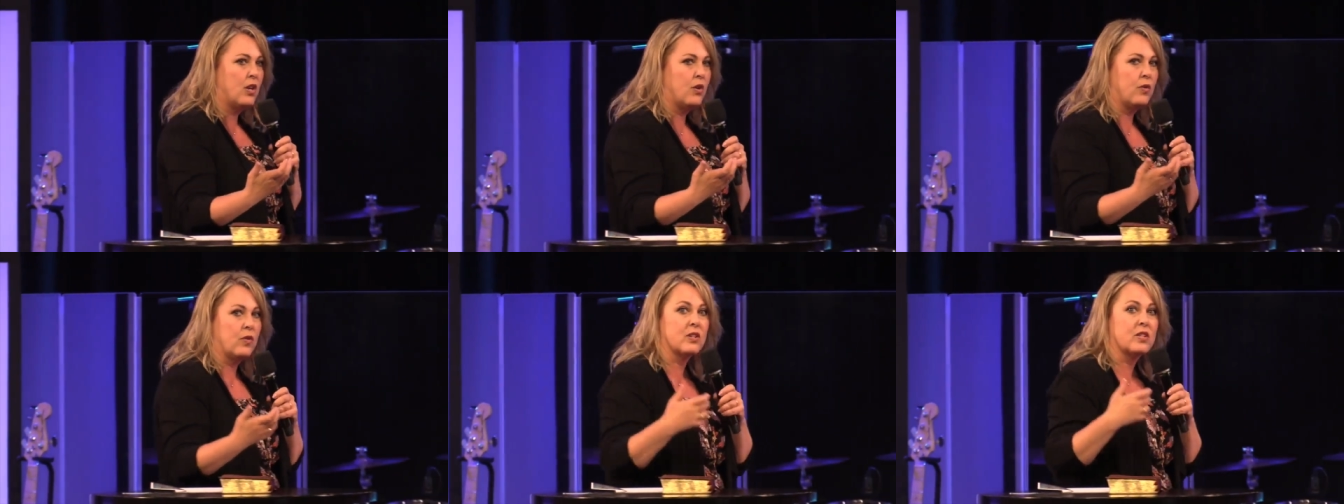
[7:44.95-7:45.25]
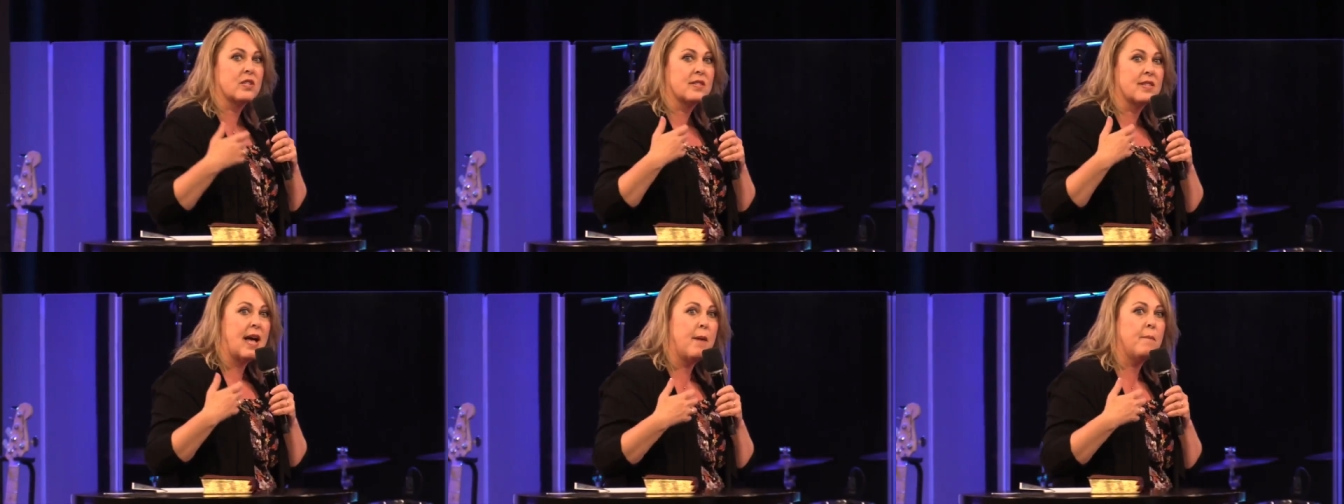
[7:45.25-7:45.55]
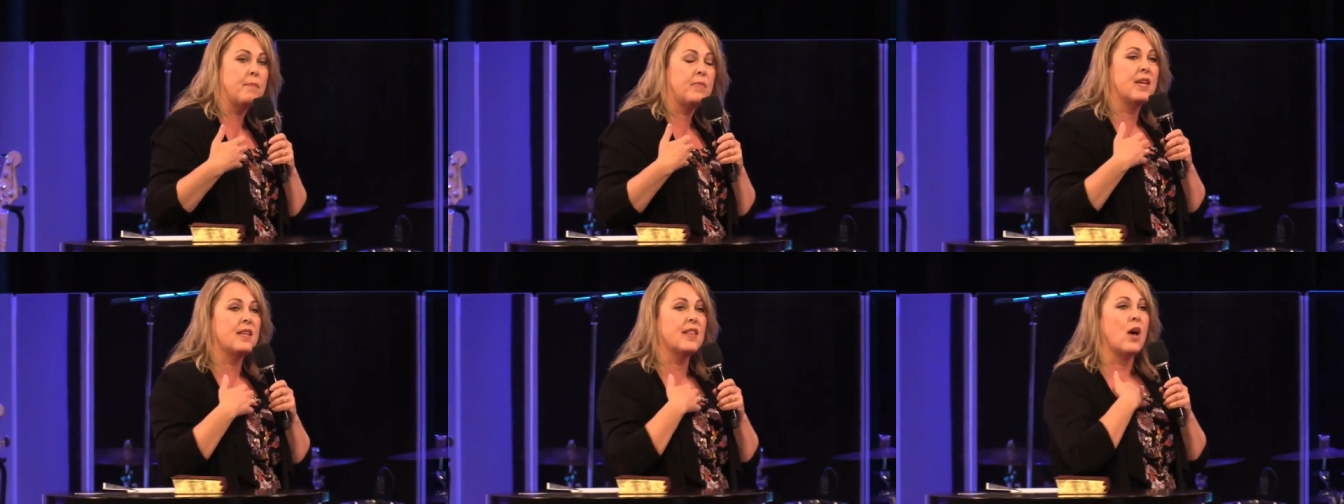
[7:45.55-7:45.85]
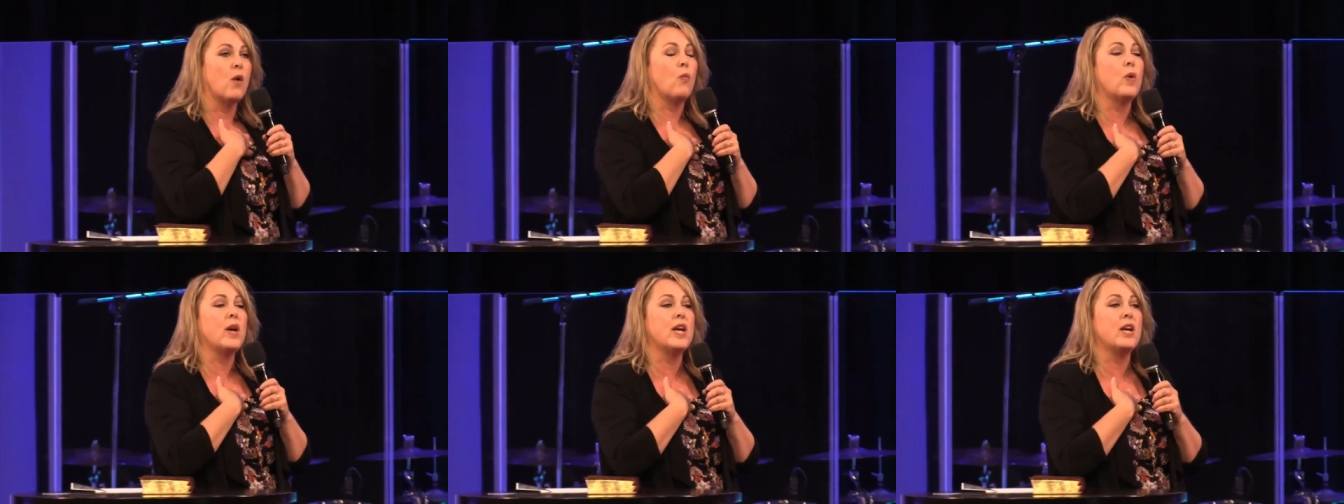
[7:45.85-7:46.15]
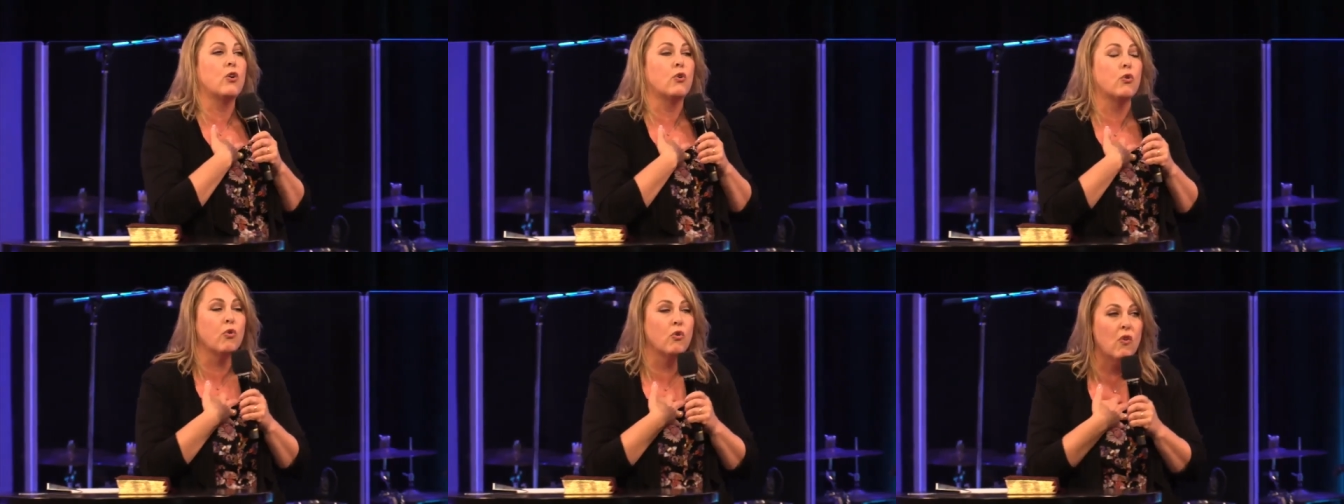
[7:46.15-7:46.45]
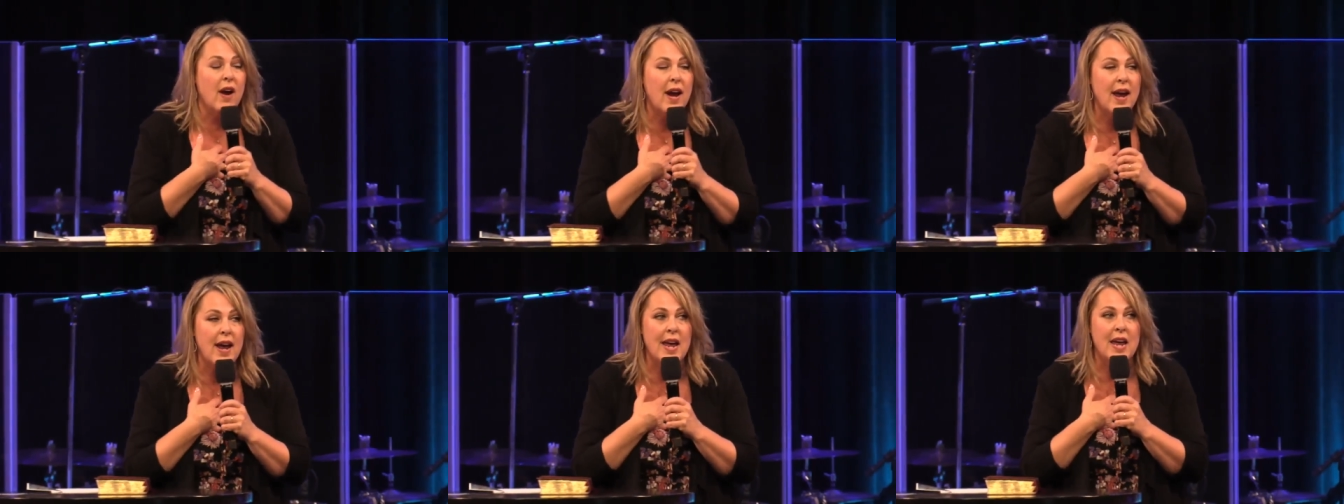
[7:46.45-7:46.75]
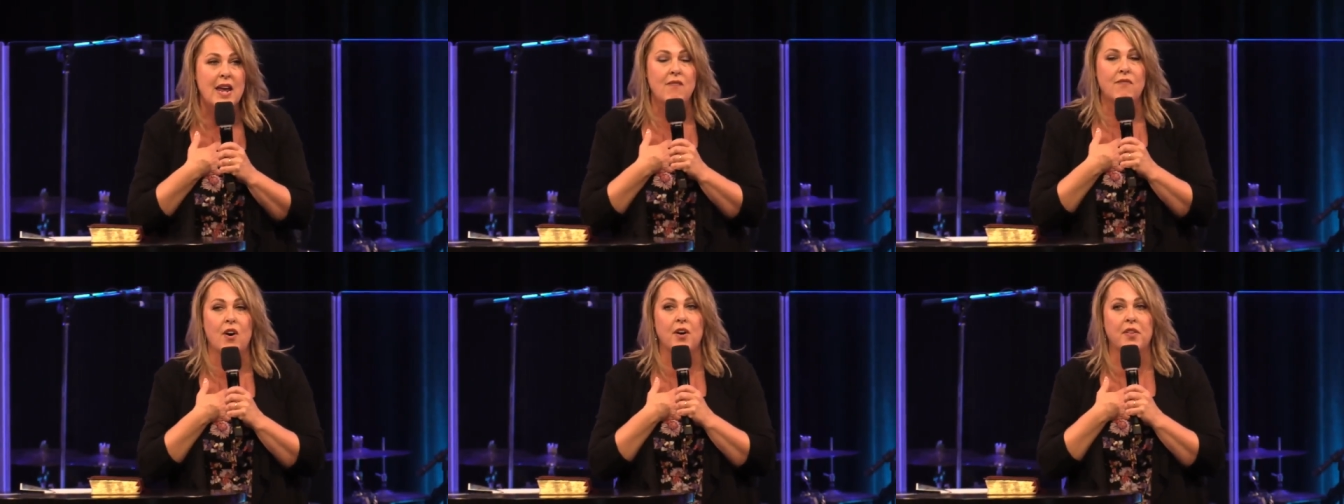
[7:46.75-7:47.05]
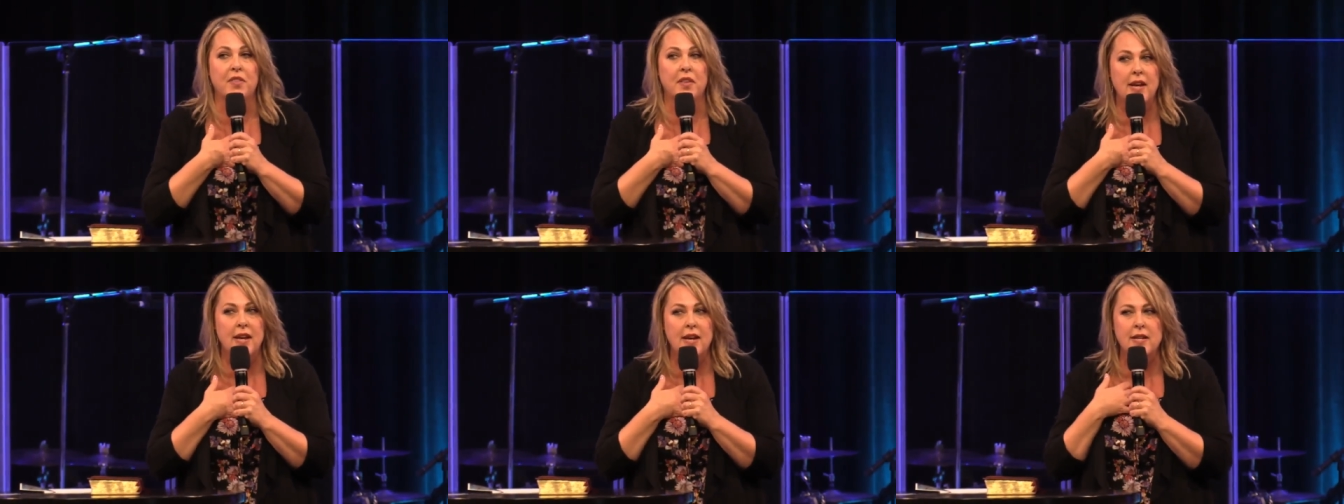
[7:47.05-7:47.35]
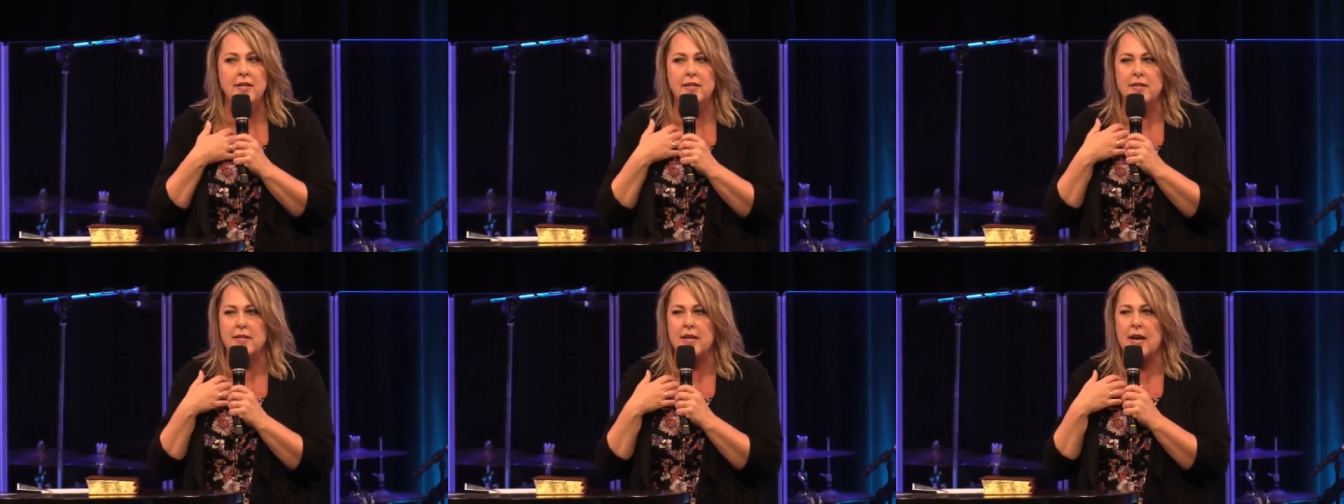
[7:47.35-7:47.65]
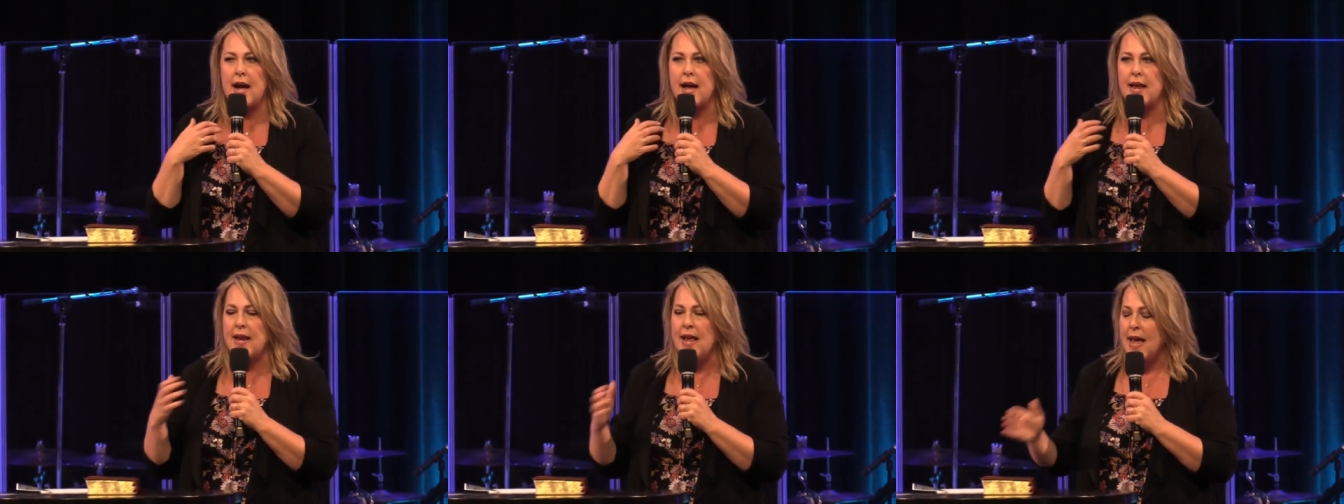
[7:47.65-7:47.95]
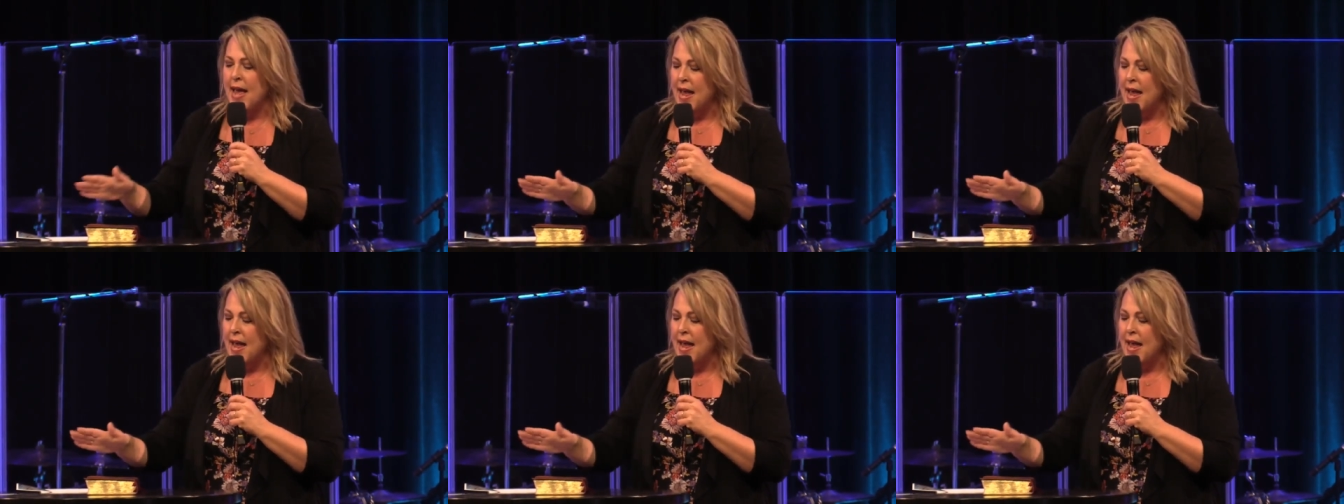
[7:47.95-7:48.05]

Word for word: There's something that we crave on the inside,